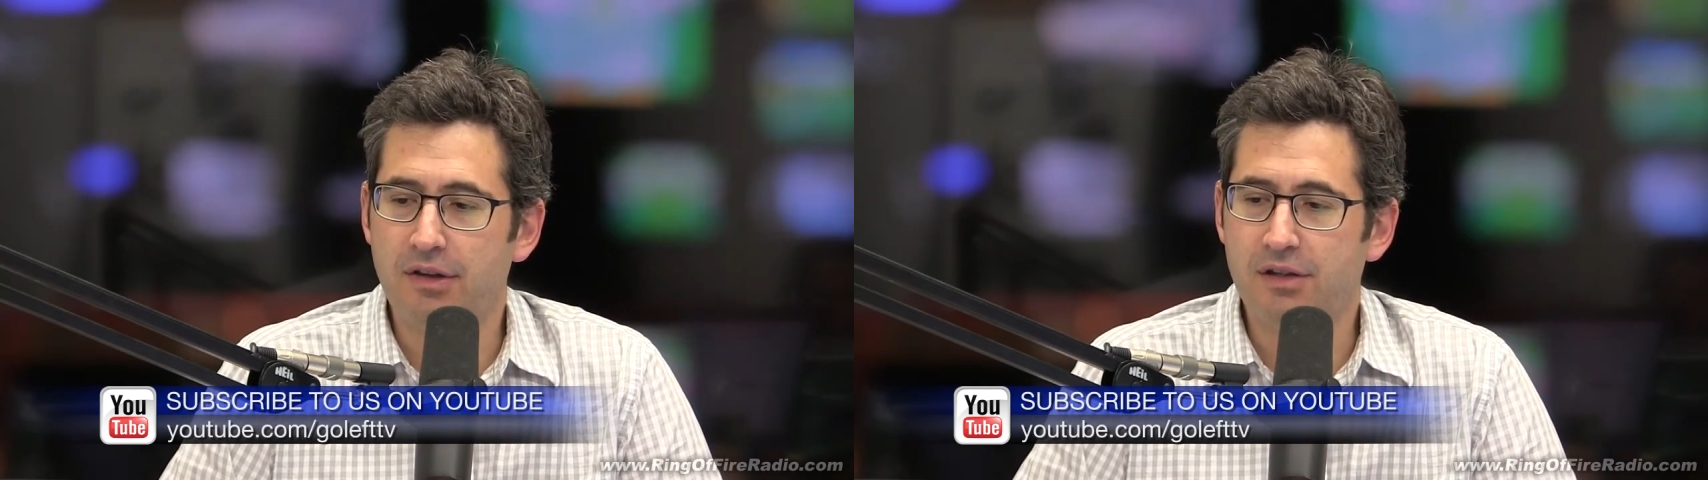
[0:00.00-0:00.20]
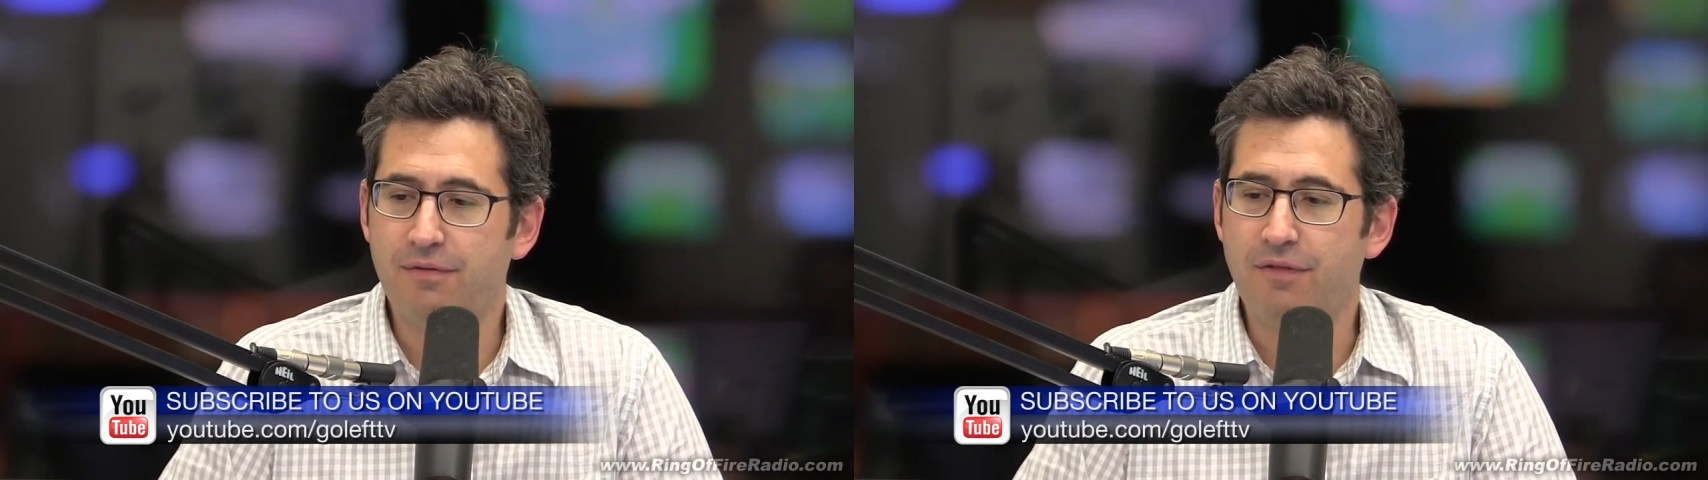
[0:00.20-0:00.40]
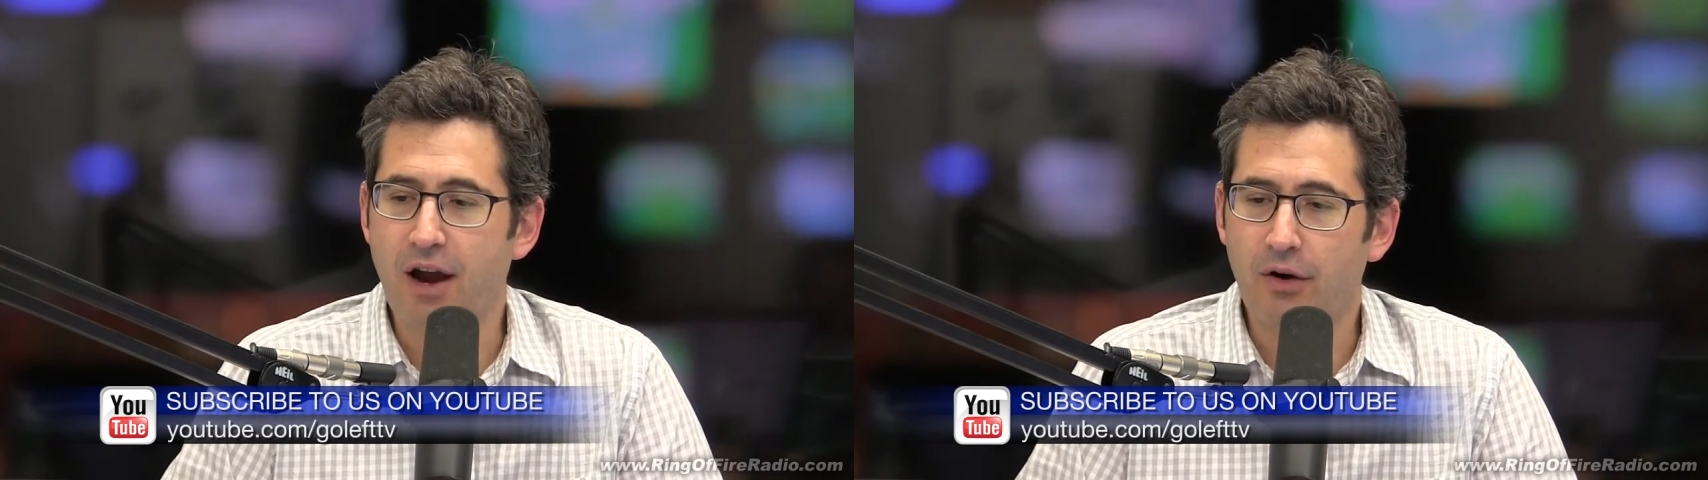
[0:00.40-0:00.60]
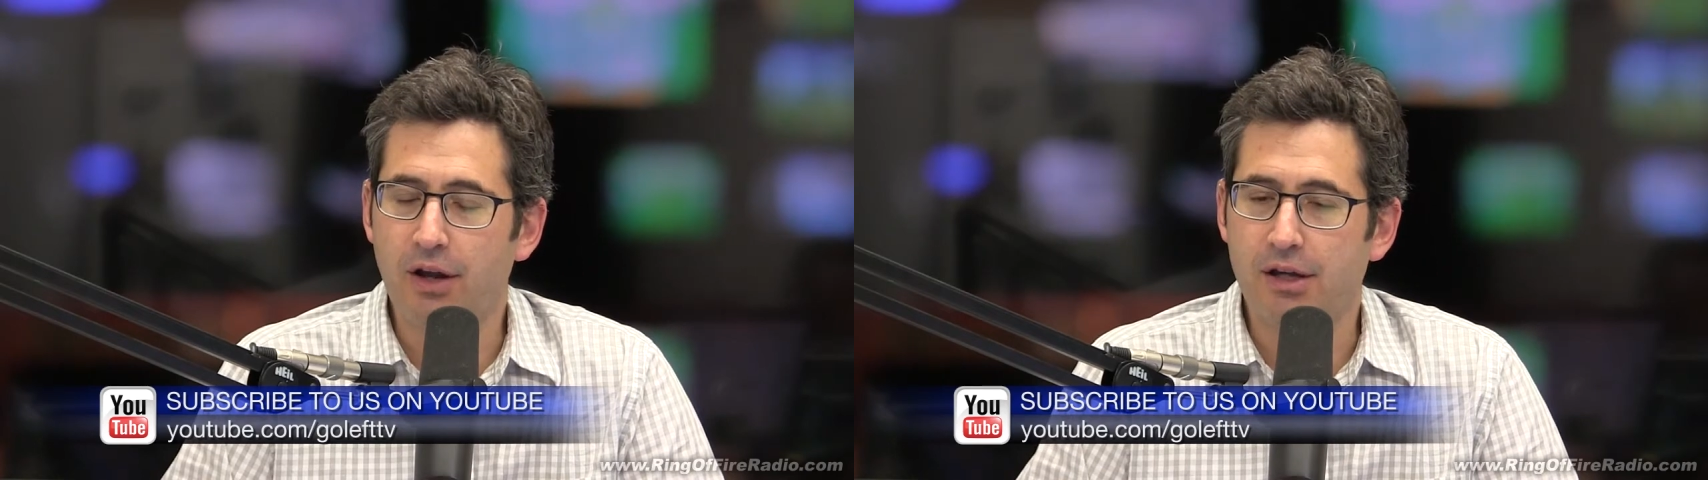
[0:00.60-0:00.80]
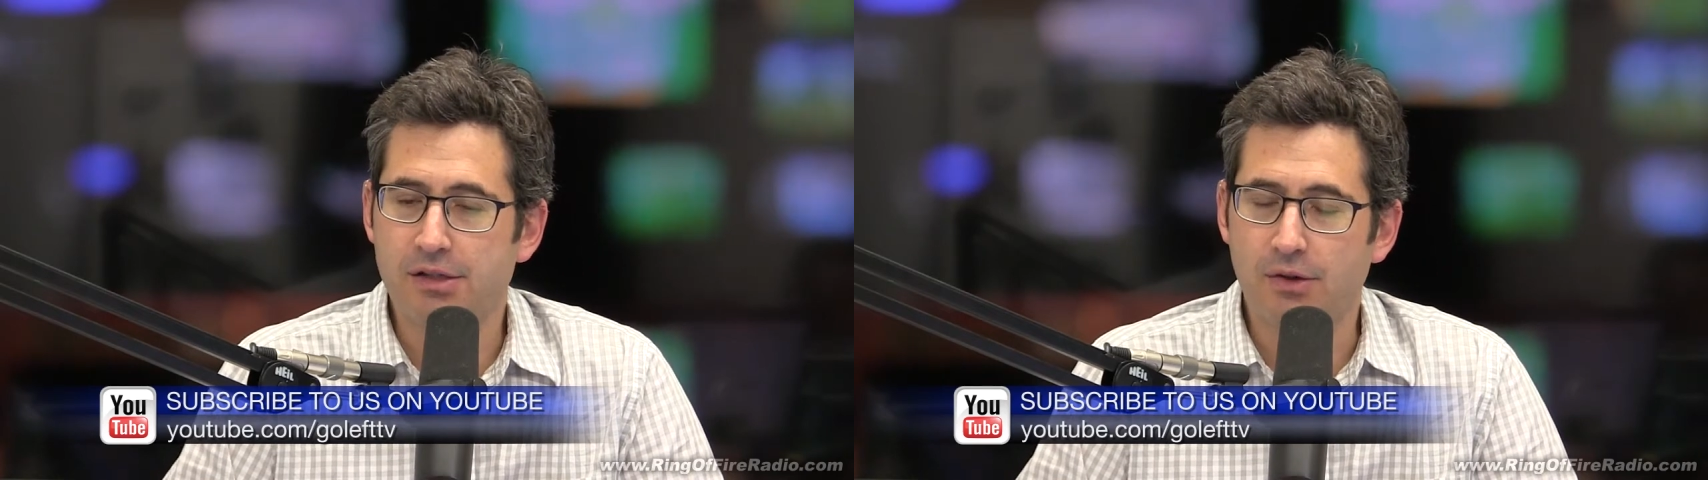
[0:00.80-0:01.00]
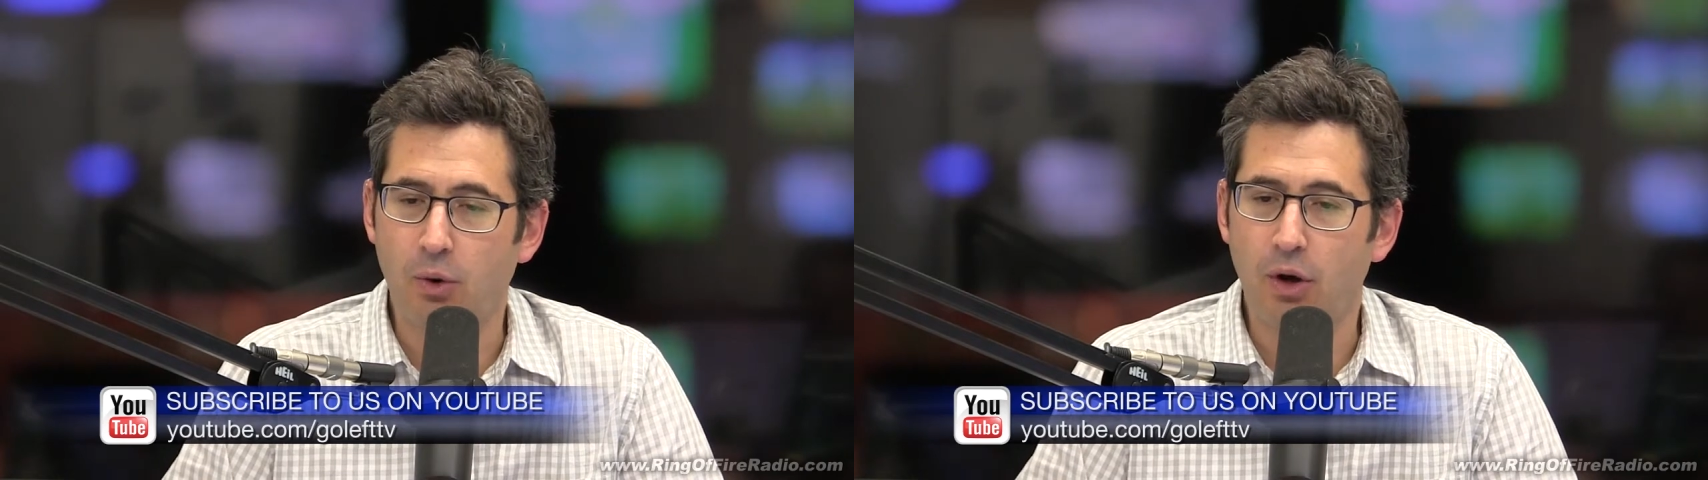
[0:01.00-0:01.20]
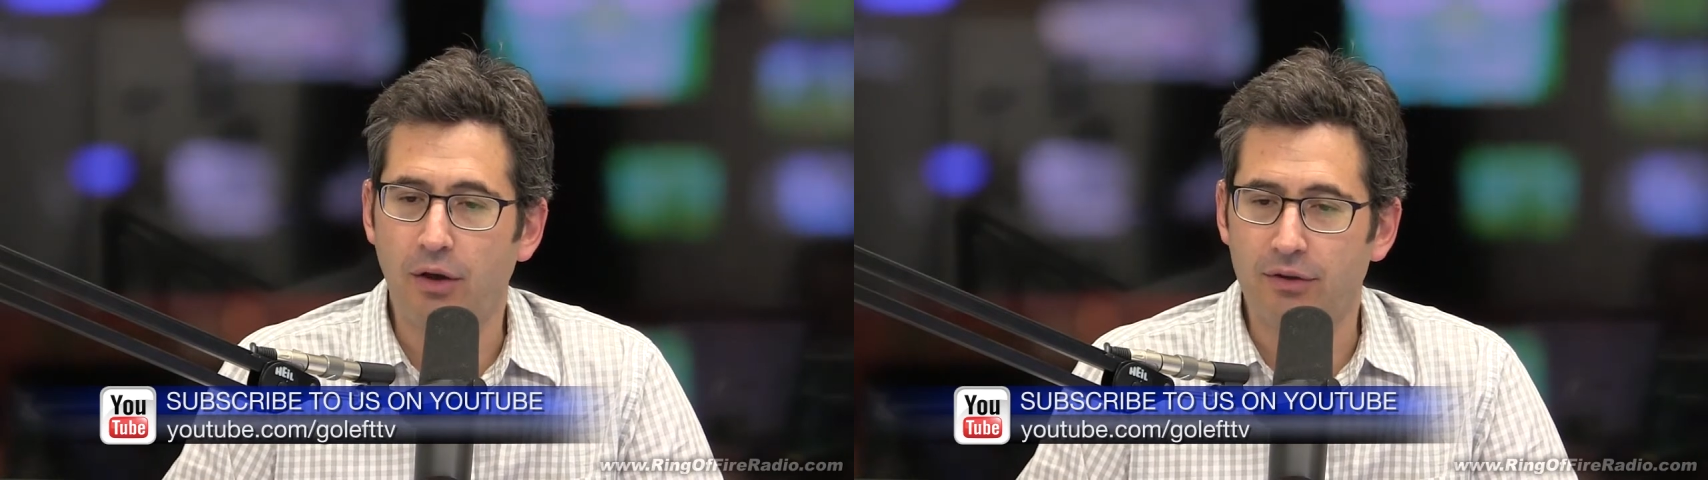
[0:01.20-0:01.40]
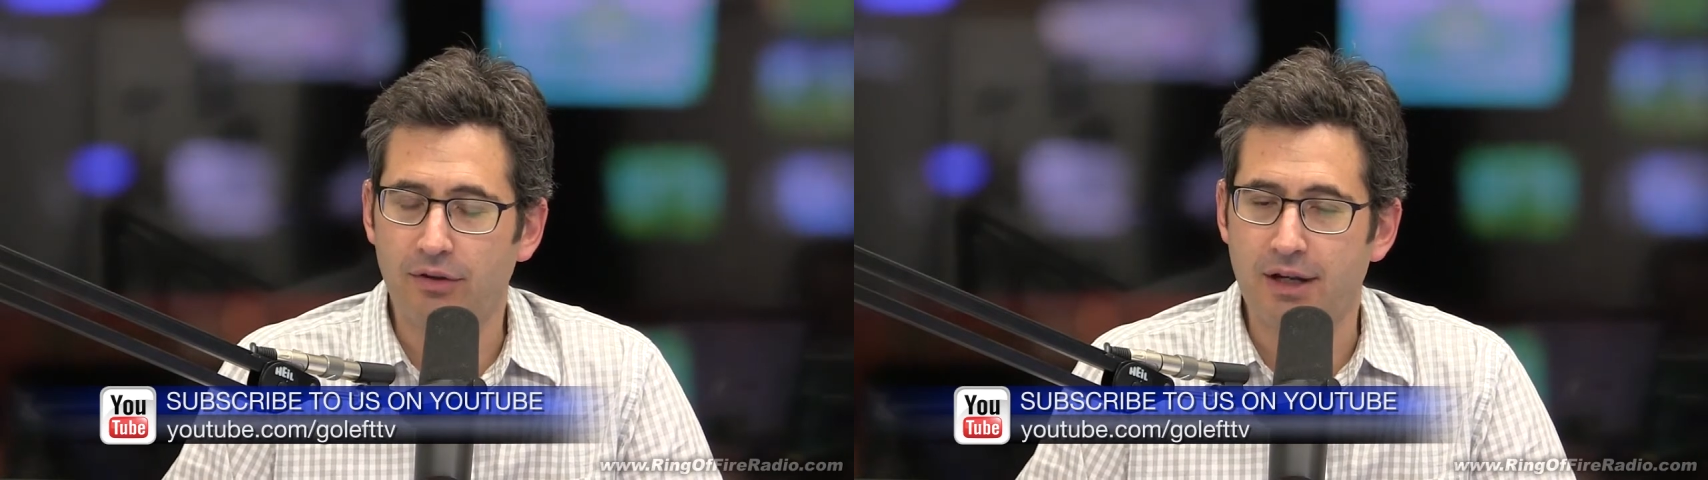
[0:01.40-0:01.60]
these various
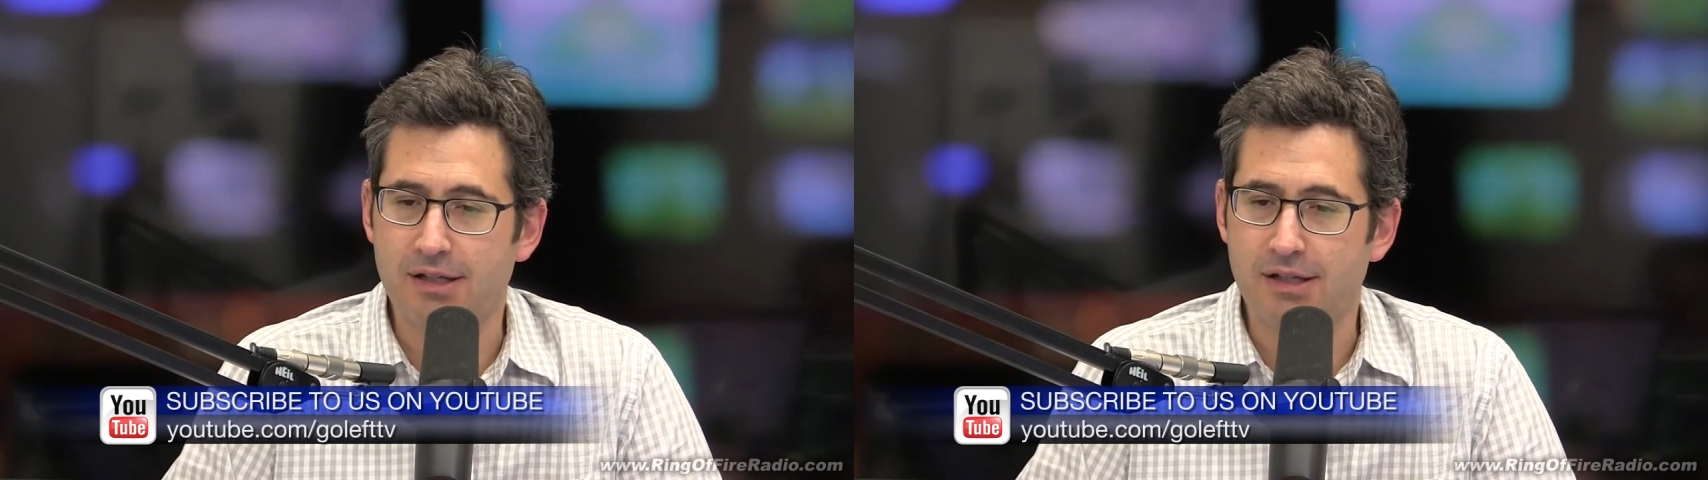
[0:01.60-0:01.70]
oils in